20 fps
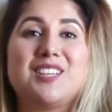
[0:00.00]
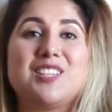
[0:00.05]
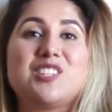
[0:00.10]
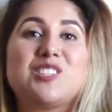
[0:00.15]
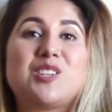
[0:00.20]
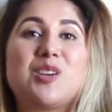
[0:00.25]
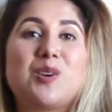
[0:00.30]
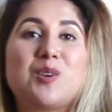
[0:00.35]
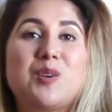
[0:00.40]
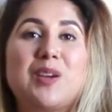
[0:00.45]

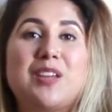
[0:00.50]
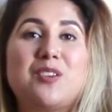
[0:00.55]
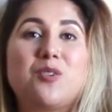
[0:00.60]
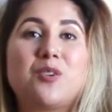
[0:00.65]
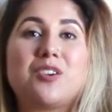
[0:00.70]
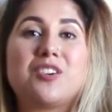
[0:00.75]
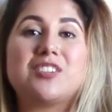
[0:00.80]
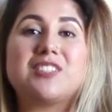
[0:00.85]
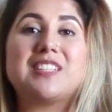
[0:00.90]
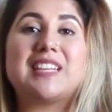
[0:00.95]
So in
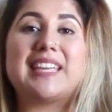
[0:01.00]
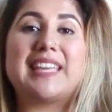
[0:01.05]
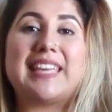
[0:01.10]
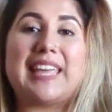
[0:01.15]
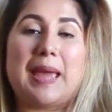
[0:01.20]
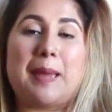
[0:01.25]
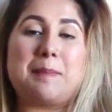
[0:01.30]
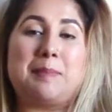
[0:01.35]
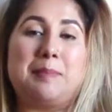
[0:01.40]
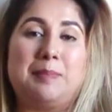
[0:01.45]
order to
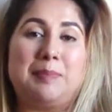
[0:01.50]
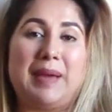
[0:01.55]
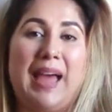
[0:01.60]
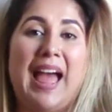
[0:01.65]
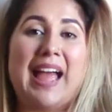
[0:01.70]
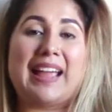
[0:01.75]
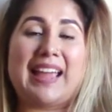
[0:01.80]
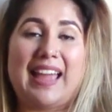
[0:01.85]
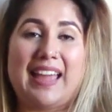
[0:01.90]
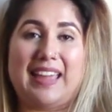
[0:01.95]
get
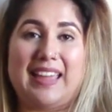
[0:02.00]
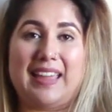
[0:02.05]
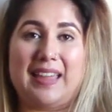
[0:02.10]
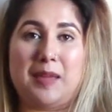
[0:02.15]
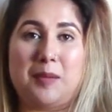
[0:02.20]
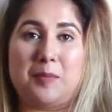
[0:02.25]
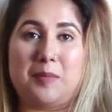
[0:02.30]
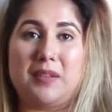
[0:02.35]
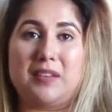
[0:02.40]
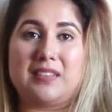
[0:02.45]
back at
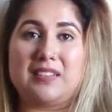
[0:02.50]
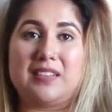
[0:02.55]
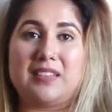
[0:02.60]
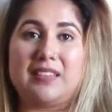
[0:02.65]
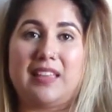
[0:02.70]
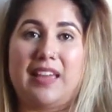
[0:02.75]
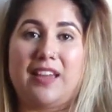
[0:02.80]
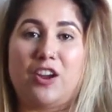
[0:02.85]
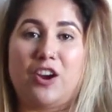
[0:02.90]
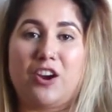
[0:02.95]
him and to
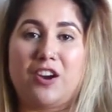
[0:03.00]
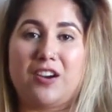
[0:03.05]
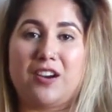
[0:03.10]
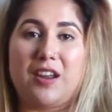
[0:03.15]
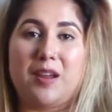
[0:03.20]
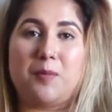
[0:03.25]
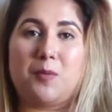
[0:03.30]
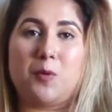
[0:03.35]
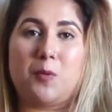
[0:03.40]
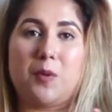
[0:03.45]
like hurt
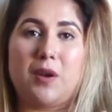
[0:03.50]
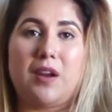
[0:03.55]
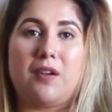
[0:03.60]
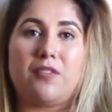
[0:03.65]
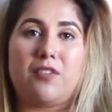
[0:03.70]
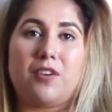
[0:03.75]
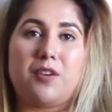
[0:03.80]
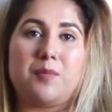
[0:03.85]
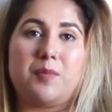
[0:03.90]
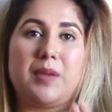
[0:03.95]
him or
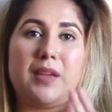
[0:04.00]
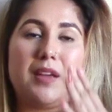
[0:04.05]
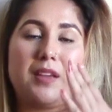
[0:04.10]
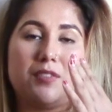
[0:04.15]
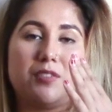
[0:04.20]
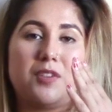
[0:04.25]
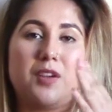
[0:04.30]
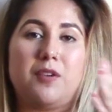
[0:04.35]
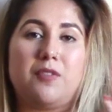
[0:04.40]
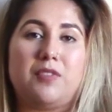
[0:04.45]
whatever,
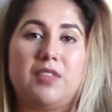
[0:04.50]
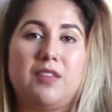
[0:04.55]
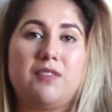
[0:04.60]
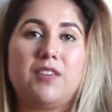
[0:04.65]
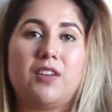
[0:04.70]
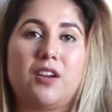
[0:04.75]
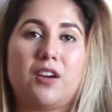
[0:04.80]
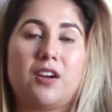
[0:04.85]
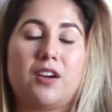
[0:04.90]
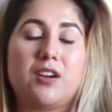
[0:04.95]
because of
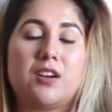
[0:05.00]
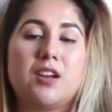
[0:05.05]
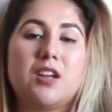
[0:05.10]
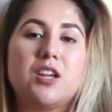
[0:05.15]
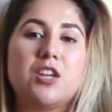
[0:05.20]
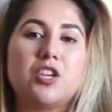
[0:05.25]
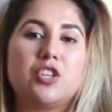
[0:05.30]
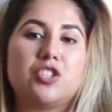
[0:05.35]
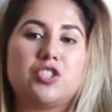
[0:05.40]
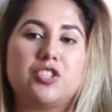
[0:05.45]
leaving her,
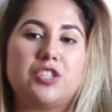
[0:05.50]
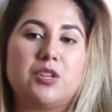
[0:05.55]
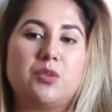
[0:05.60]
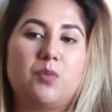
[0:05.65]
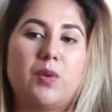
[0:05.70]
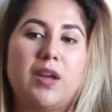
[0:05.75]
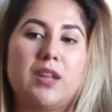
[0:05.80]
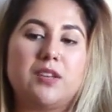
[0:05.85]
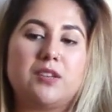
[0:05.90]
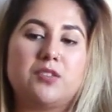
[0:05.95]
she
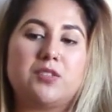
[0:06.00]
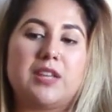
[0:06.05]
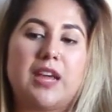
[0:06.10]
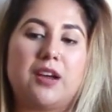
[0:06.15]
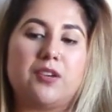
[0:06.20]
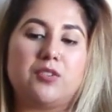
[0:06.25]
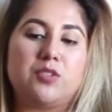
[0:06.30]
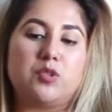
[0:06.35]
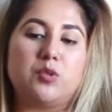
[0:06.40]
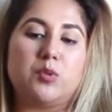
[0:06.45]
went
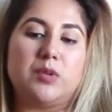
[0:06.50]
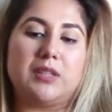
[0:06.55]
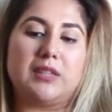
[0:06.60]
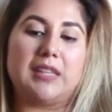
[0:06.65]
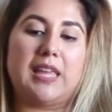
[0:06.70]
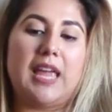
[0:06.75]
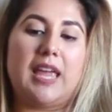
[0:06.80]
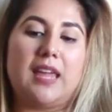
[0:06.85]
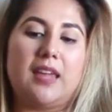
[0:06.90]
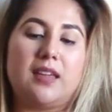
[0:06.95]
down to a
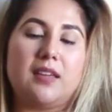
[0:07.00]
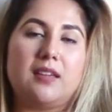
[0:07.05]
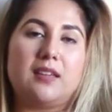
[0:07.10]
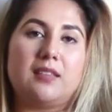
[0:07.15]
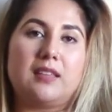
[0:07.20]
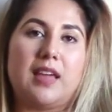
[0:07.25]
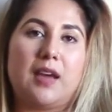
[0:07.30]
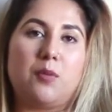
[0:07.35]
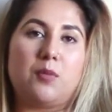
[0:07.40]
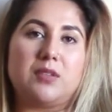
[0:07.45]
lake
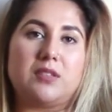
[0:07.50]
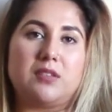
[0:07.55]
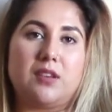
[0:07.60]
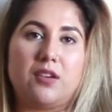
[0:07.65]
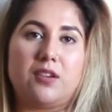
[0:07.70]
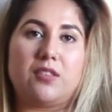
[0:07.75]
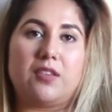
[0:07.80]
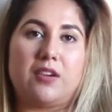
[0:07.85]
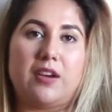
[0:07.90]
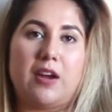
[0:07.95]
that was
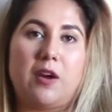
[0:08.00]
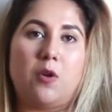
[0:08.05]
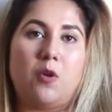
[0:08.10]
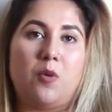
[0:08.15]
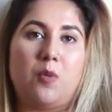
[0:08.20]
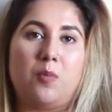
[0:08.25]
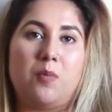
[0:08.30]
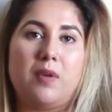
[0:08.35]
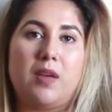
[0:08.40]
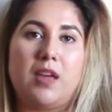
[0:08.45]
near their
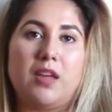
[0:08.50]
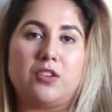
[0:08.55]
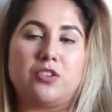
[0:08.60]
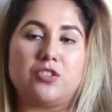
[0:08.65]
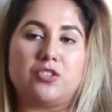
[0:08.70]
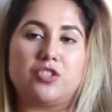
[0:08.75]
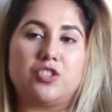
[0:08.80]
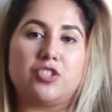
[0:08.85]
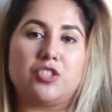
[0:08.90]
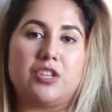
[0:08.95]
home,
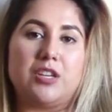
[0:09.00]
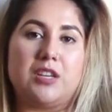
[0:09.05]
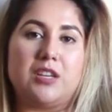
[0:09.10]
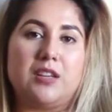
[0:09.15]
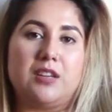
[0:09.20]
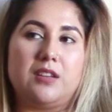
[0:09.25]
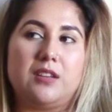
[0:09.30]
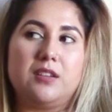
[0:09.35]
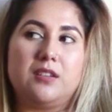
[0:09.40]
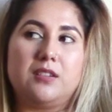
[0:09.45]
and
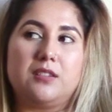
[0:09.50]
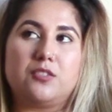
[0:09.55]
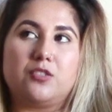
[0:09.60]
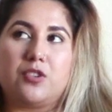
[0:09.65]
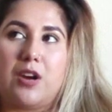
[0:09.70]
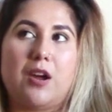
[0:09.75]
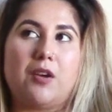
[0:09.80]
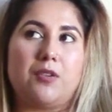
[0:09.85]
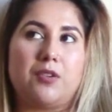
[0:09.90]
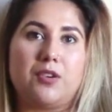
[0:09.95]
she
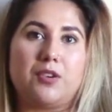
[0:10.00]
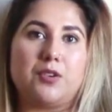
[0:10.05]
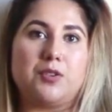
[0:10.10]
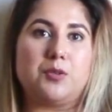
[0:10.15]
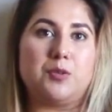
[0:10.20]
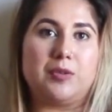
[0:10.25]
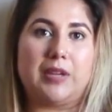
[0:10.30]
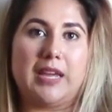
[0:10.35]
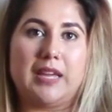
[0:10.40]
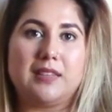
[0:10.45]
drowned her
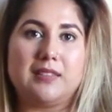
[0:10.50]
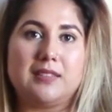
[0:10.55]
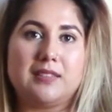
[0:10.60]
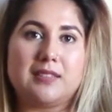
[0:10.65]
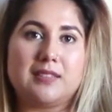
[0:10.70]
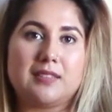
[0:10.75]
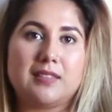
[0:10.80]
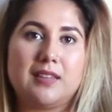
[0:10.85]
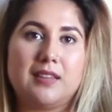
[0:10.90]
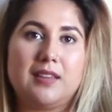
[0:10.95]
2
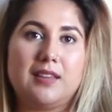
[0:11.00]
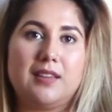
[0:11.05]
kids.